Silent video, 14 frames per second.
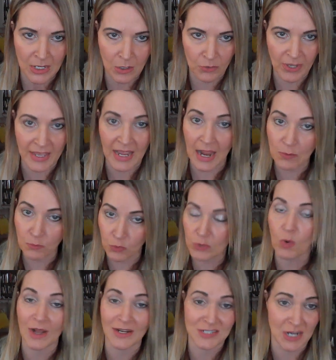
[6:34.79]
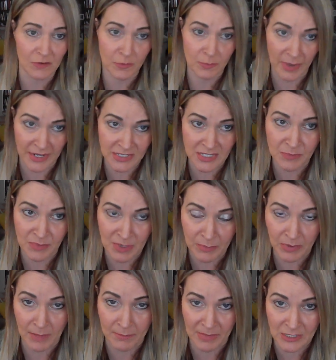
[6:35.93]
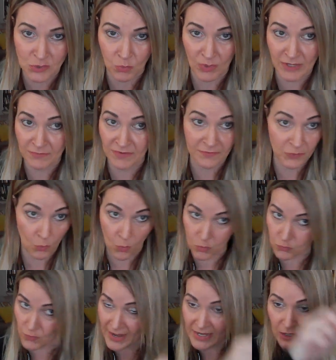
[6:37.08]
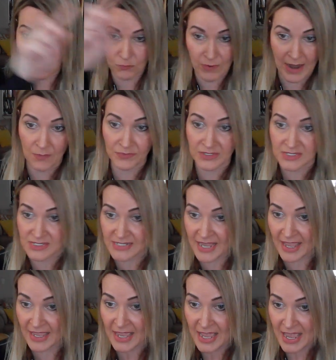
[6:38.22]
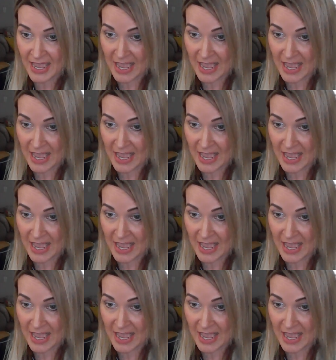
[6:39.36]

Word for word: Okay, I would watch out for Pisces people on May 25th or right around this day.